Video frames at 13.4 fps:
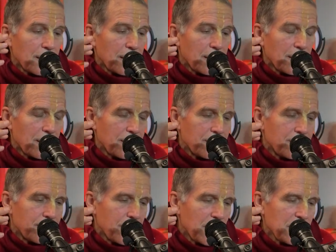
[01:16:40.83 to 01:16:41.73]
uh,
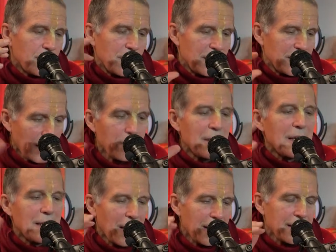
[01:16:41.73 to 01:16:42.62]
must be
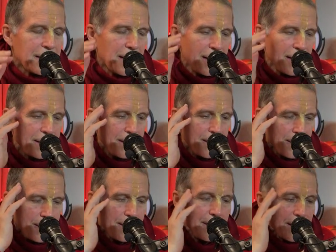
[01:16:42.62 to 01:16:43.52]
something like that.
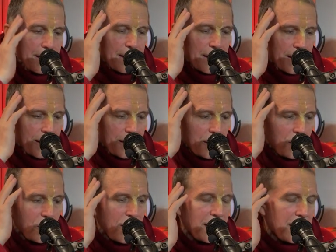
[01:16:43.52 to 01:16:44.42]
Uh, you
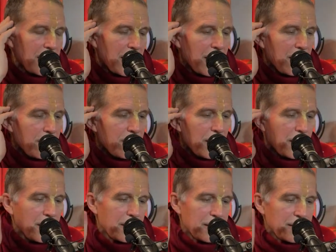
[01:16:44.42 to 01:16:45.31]
can have
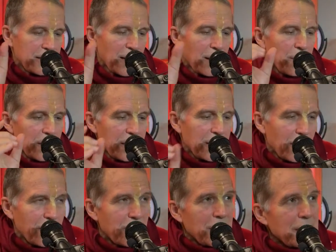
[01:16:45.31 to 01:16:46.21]
a summary
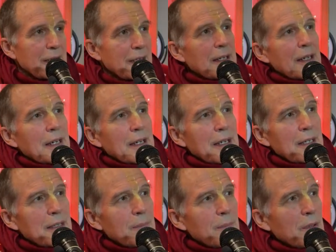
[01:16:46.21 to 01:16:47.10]
of it in
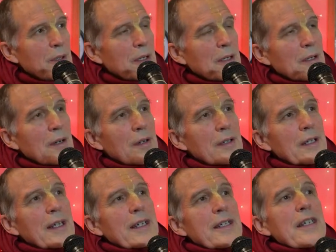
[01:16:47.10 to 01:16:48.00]
the book called
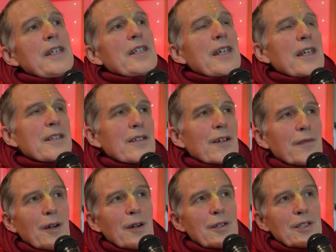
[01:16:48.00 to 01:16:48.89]
Teachings of
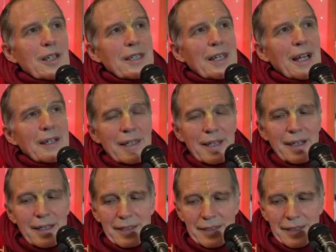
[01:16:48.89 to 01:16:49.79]
Lord Chaitanya.
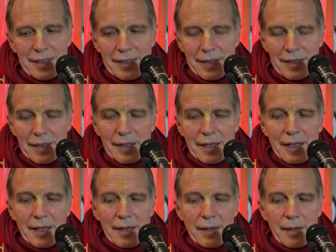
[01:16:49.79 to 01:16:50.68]
It's uh,
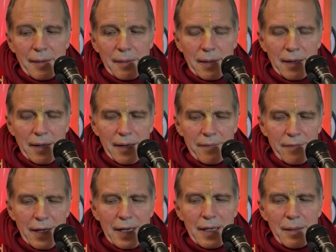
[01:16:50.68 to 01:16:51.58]
uh,
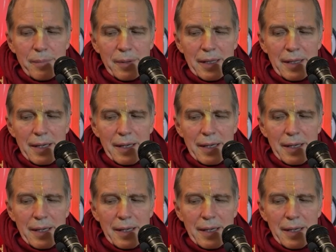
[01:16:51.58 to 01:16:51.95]
available,